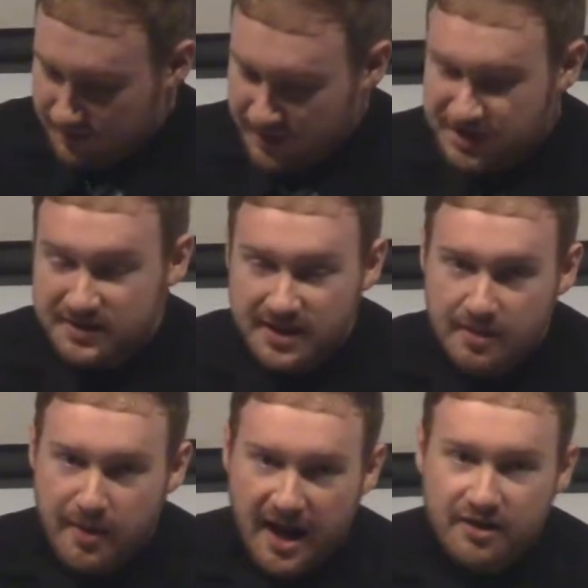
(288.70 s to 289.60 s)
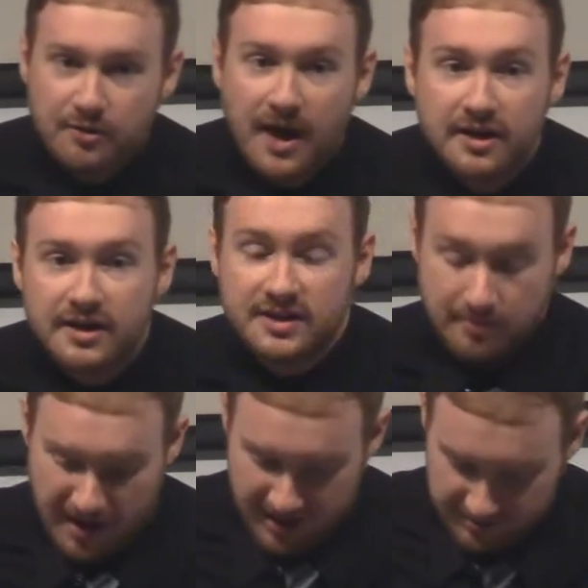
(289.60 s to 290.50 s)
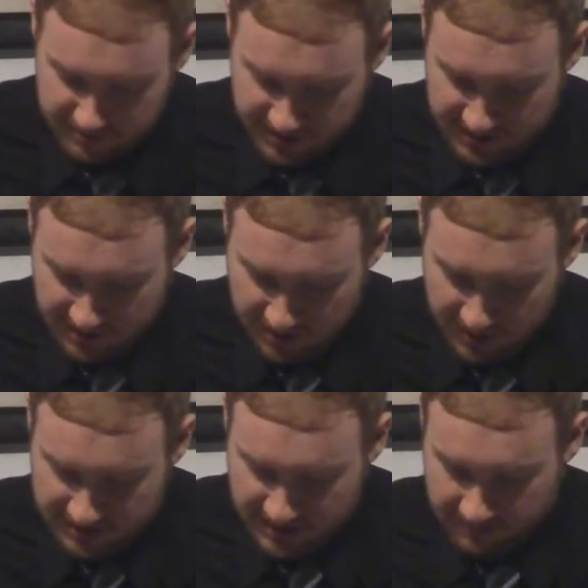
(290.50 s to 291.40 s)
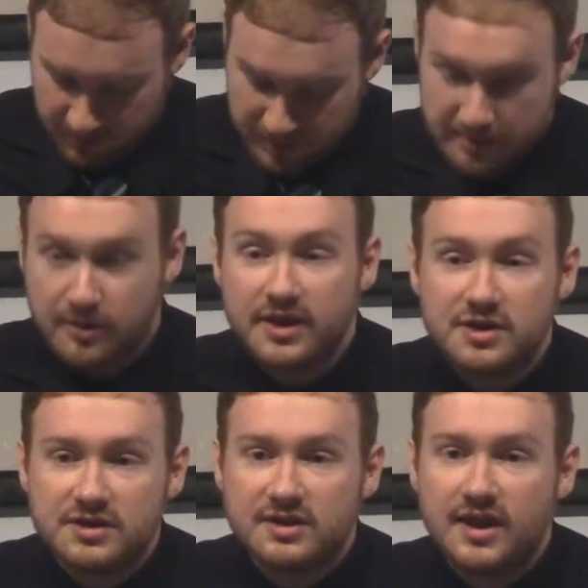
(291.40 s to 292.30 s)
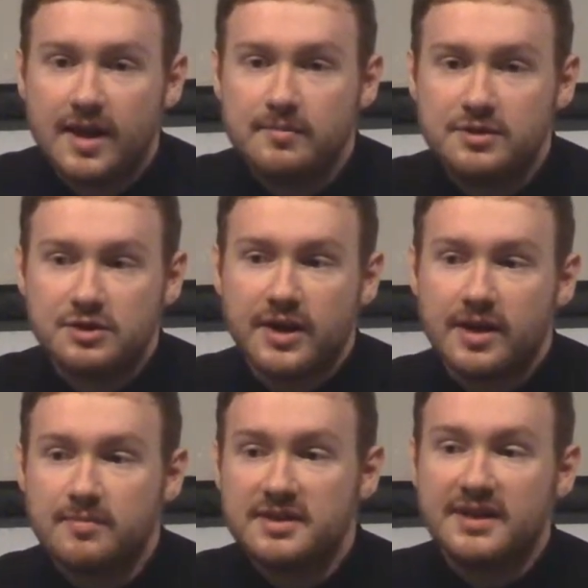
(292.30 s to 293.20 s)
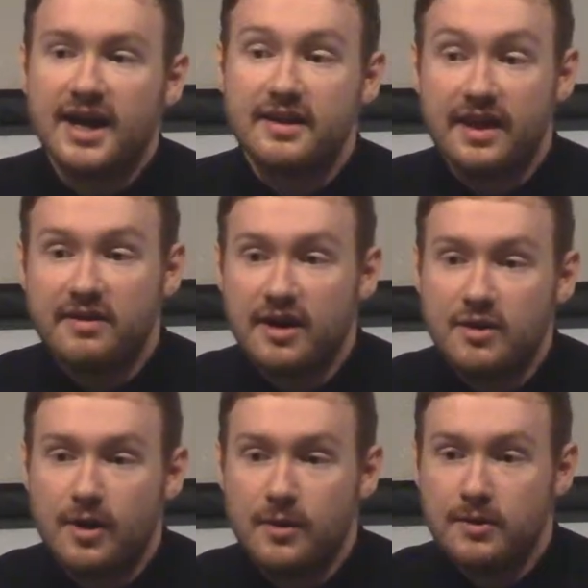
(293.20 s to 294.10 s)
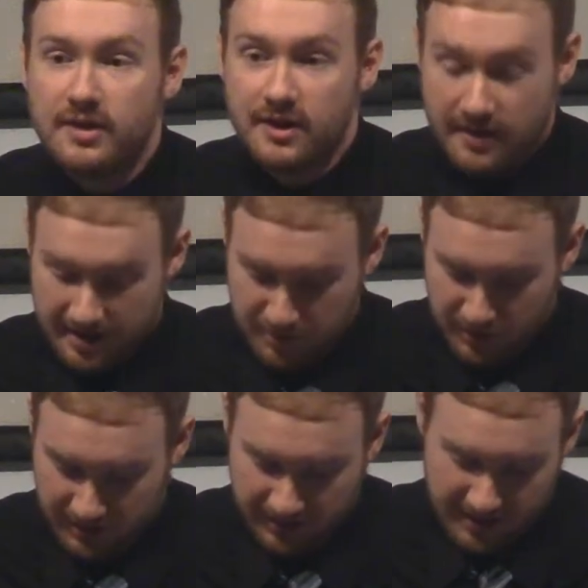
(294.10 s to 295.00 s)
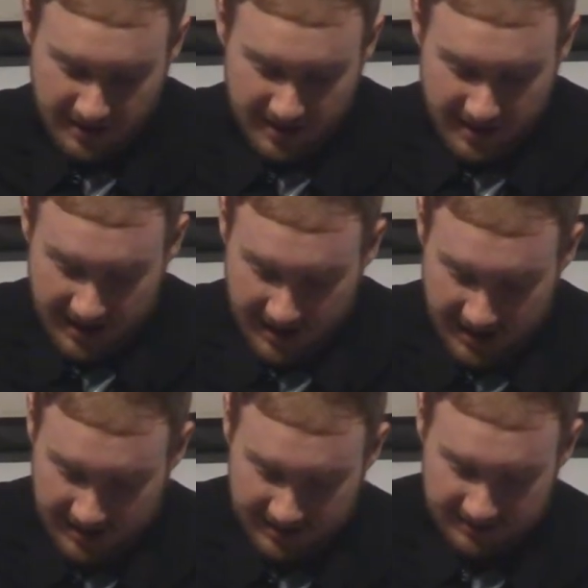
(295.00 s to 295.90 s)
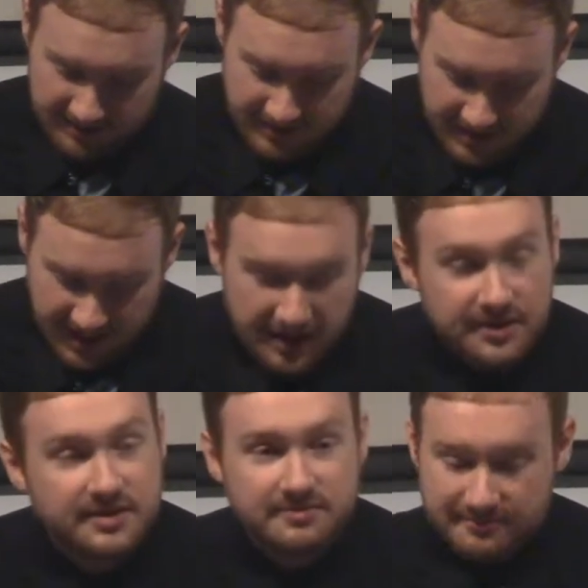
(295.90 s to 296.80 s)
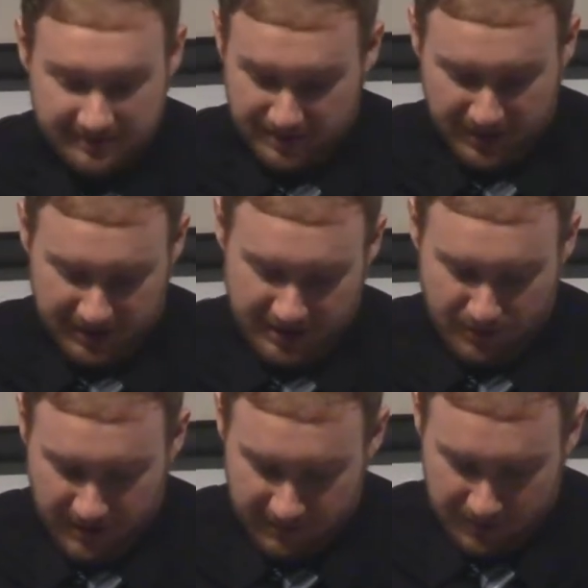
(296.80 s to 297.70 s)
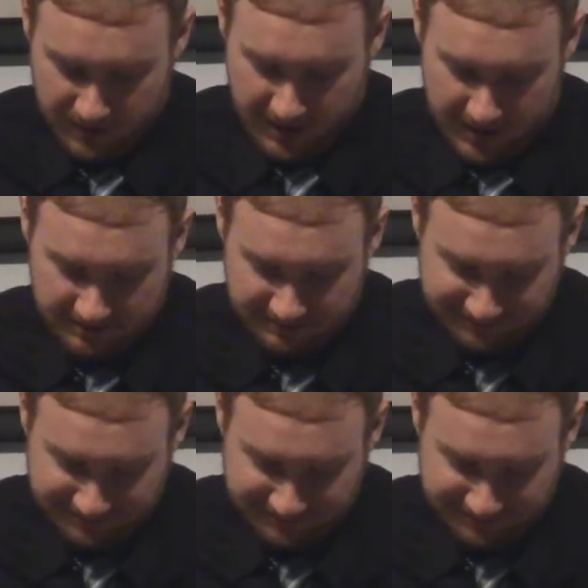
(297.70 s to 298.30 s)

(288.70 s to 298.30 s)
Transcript: We just did the path around it at the bottom, but there were several people that just climbed straight up the side of that thing while we were there that morning. And yeah, I'm like, no, we're never doing that.